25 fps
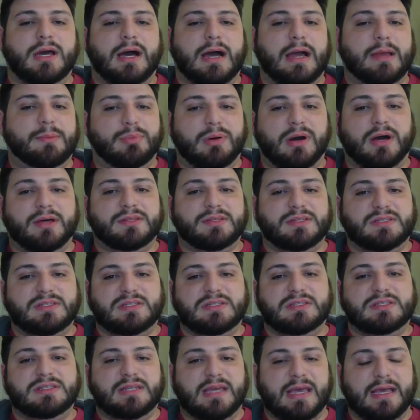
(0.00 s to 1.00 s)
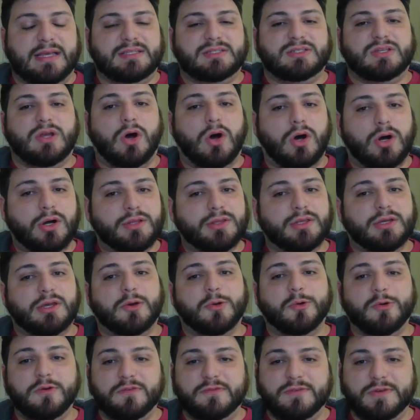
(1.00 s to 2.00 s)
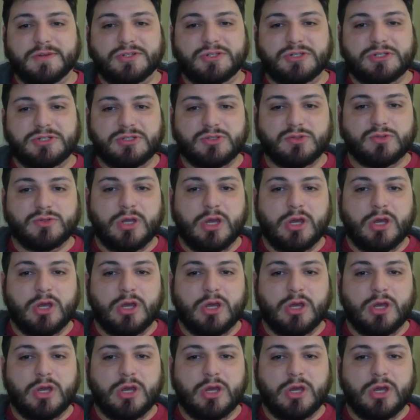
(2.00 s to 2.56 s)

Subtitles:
hypothesis tests on the coefficients.